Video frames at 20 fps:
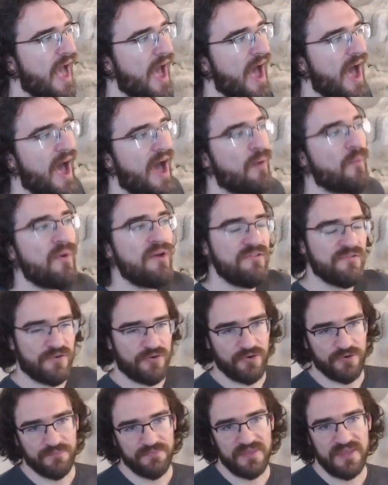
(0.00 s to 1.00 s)

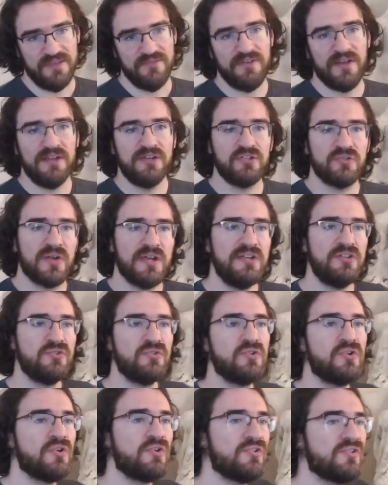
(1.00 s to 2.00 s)
However, if I try to
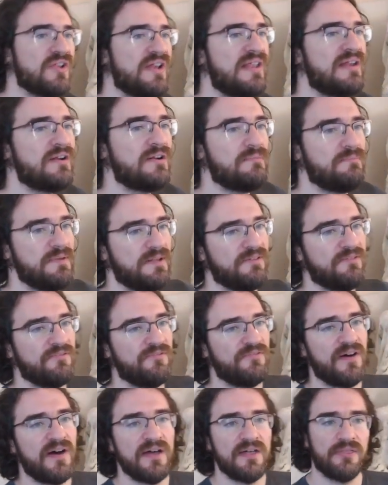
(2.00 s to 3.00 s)
go a little bit
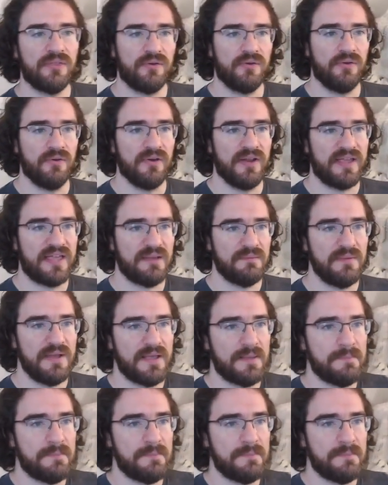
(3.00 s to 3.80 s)
farther, like I'm like,